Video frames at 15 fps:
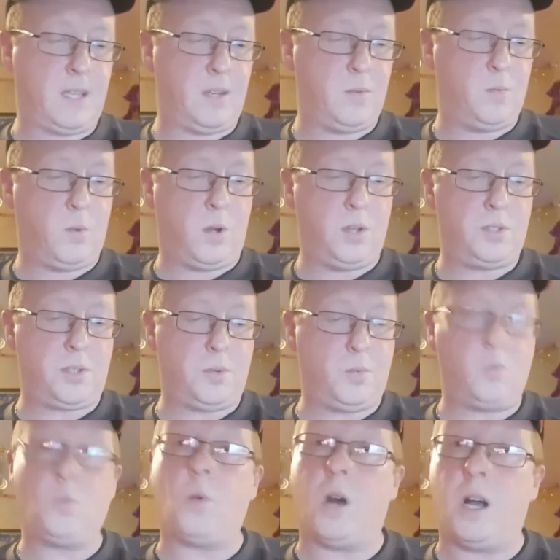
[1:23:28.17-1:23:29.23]
What
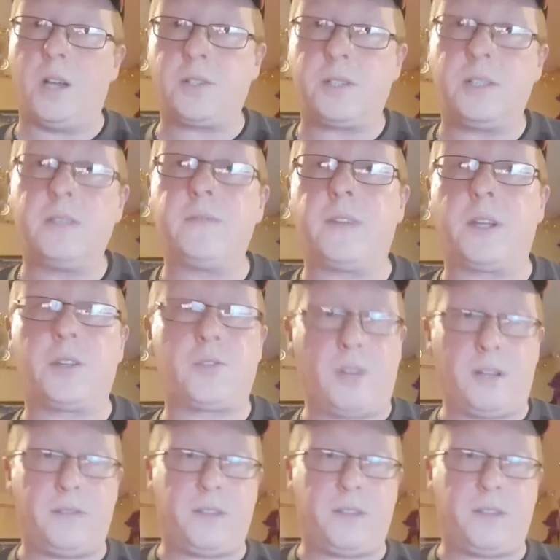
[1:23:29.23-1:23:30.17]
was, fingers ready.